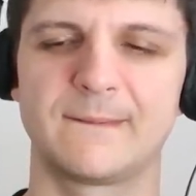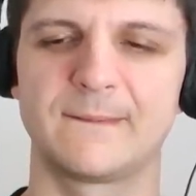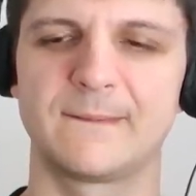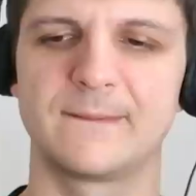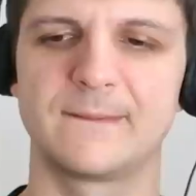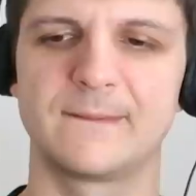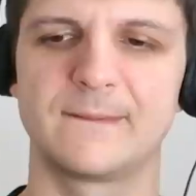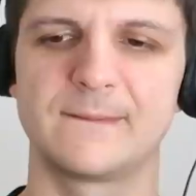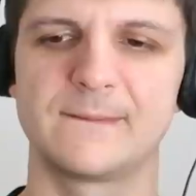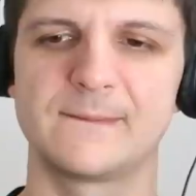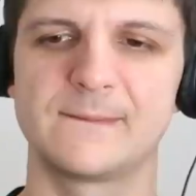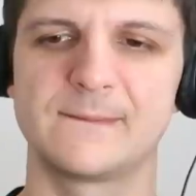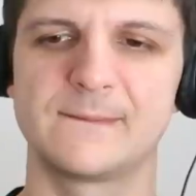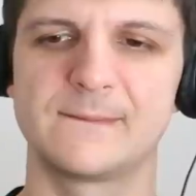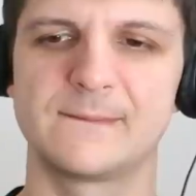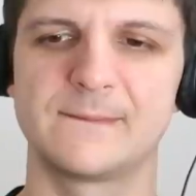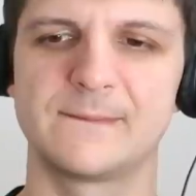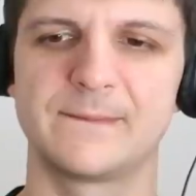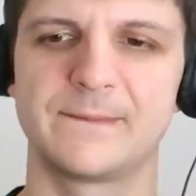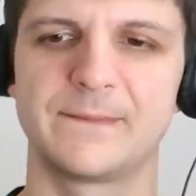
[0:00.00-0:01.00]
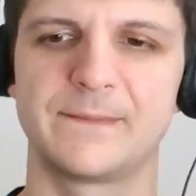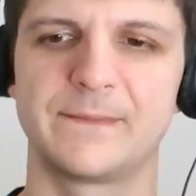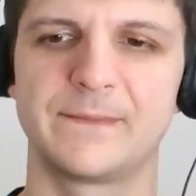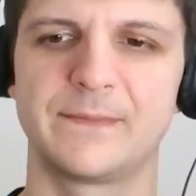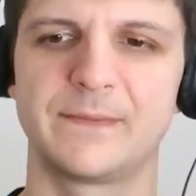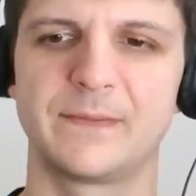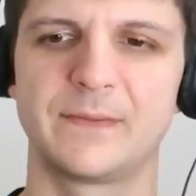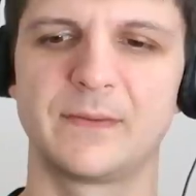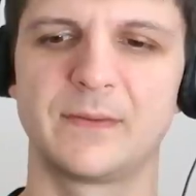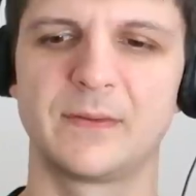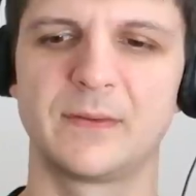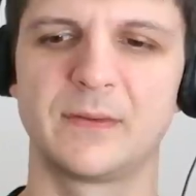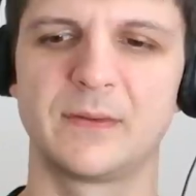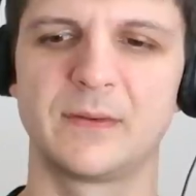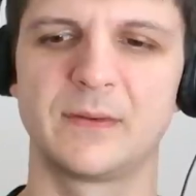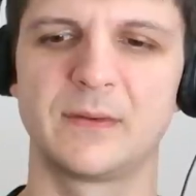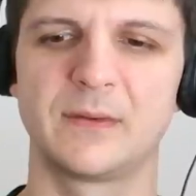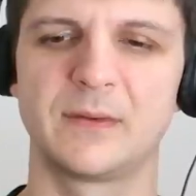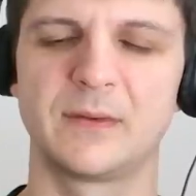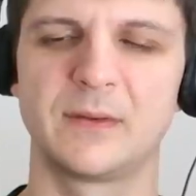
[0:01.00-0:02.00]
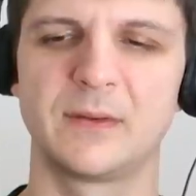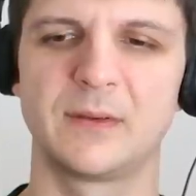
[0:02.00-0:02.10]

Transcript: (silence)